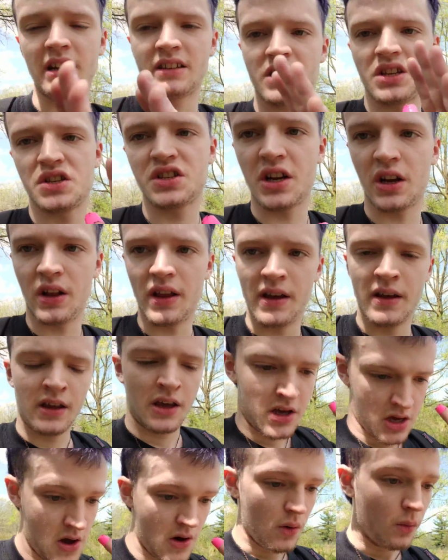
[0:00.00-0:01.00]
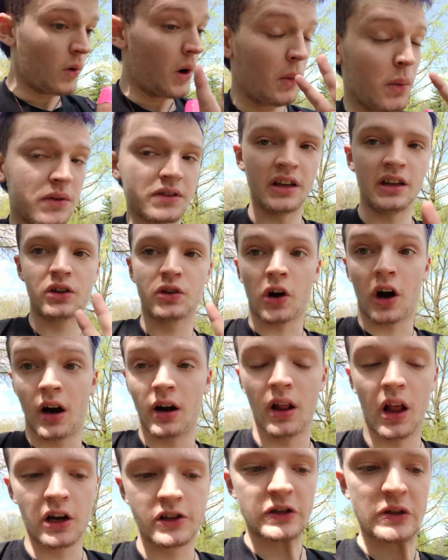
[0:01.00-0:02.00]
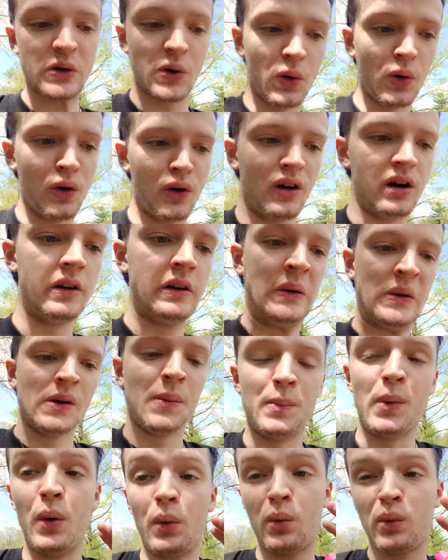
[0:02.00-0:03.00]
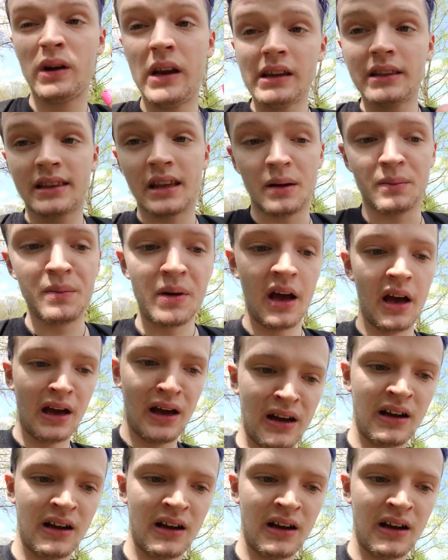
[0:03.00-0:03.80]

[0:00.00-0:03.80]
necessarily what was in chronological order, but read them,